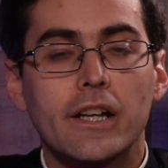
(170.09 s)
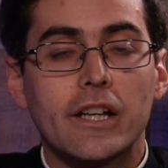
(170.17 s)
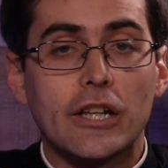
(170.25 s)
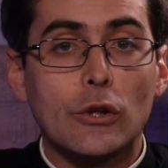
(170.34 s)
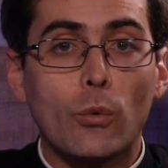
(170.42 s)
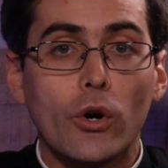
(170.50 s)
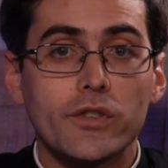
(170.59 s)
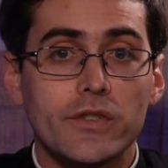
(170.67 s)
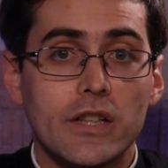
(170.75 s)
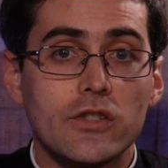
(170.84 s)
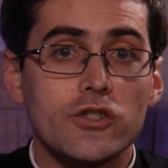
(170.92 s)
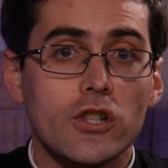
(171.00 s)
It was
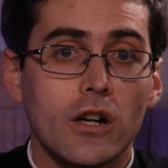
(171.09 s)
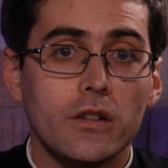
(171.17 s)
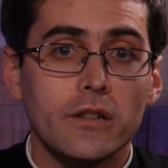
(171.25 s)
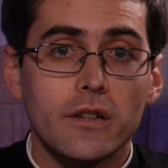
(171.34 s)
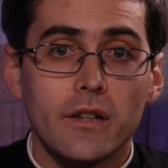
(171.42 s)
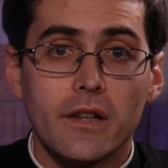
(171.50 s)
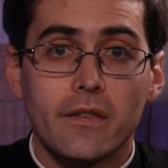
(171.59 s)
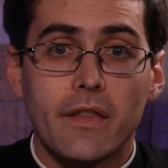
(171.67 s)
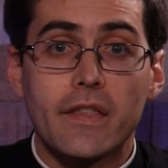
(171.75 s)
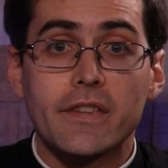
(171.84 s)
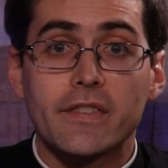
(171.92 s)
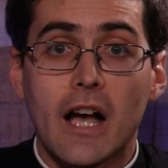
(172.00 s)
St. John, the
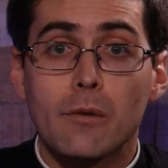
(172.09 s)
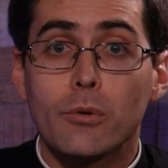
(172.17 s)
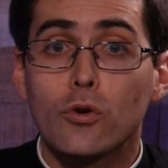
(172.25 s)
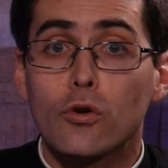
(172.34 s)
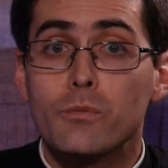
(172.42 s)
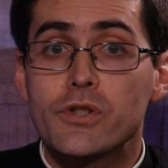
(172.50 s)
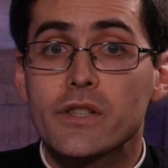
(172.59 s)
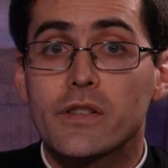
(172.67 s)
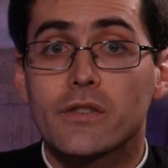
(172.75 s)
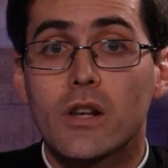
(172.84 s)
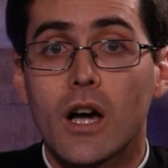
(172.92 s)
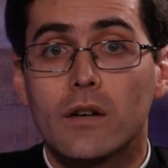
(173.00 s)
disciple whom
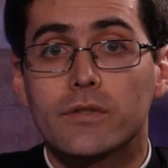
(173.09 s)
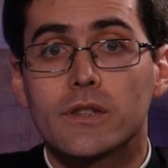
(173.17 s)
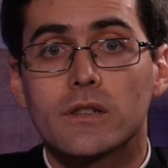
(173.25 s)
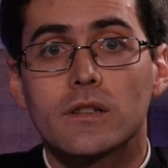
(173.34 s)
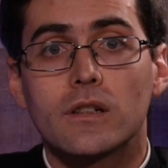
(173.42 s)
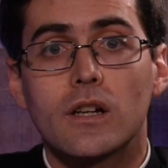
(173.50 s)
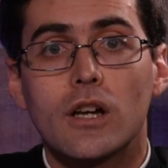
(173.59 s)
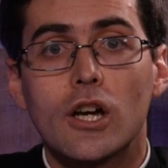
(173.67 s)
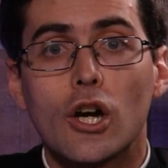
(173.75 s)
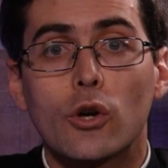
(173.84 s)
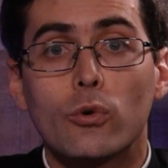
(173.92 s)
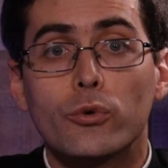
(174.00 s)
Jesus loved,
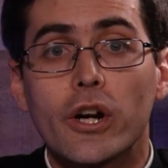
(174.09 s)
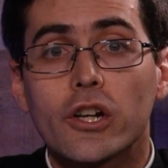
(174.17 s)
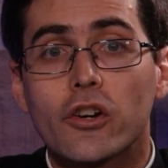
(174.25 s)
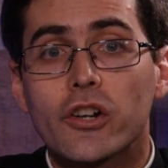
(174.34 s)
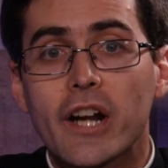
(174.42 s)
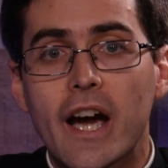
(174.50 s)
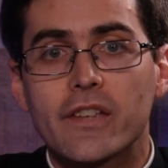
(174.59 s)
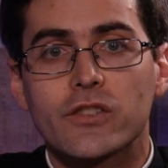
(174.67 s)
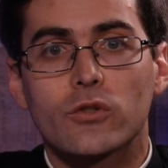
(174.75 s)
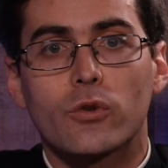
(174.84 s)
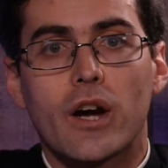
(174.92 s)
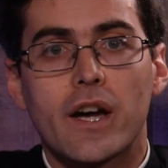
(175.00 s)
who recognized
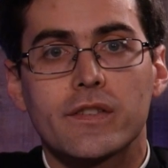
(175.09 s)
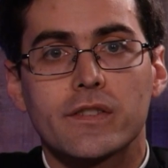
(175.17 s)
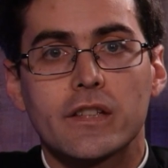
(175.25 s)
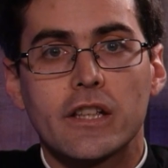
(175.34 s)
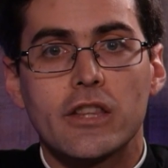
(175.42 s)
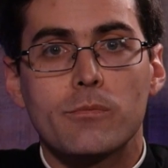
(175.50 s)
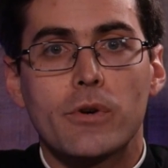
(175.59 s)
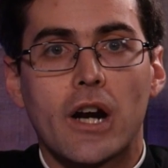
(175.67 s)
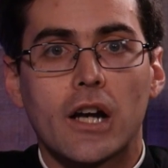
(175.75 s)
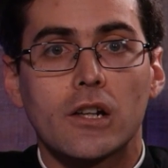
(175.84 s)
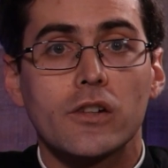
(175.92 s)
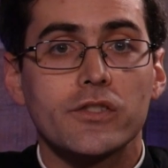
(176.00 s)
Christ in the
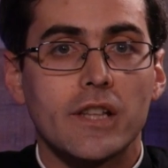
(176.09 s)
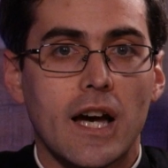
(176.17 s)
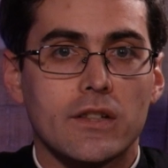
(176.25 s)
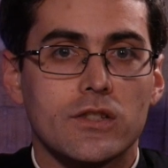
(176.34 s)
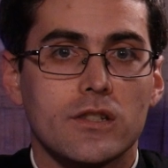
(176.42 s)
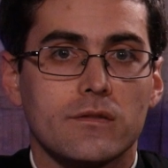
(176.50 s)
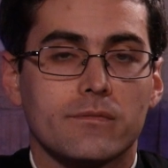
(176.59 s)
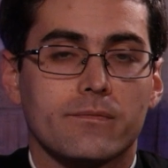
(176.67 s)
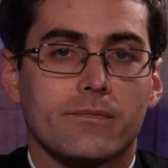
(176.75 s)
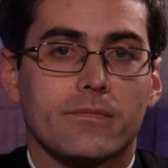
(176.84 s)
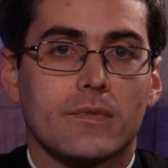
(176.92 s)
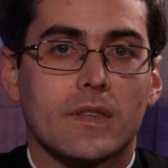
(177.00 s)
miraculous catch.
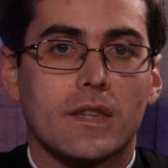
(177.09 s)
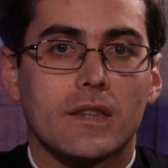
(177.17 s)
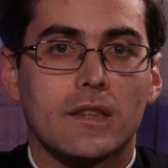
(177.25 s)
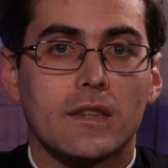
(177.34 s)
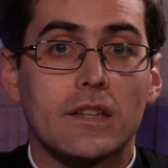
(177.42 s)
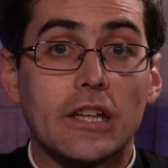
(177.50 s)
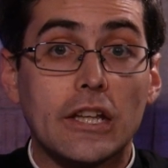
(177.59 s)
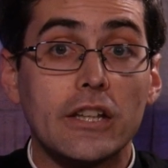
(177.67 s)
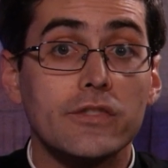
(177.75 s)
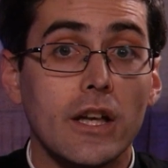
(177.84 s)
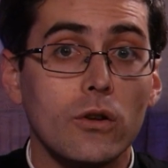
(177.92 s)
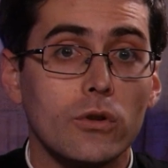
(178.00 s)
It
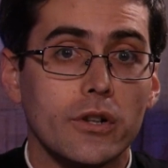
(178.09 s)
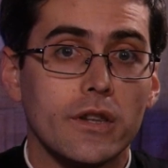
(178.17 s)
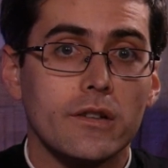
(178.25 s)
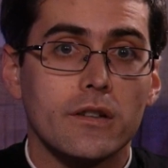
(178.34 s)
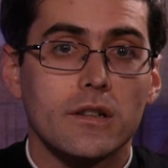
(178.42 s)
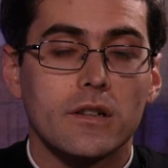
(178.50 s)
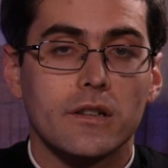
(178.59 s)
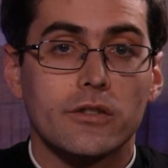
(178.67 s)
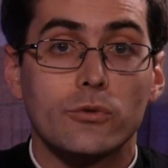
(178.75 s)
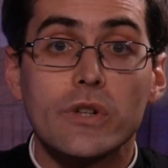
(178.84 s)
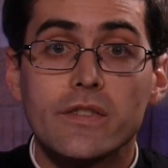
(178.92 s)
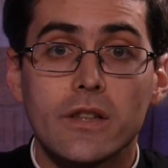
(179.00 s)
is the Lord, the
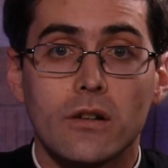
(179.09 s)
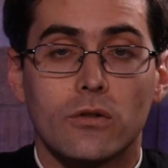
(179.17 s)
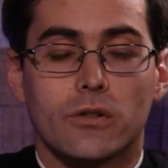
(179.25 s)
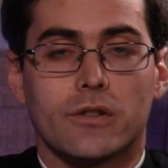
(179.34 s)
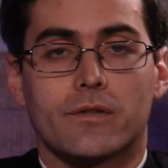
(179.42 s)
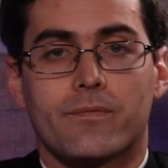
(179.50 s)
risen Lord.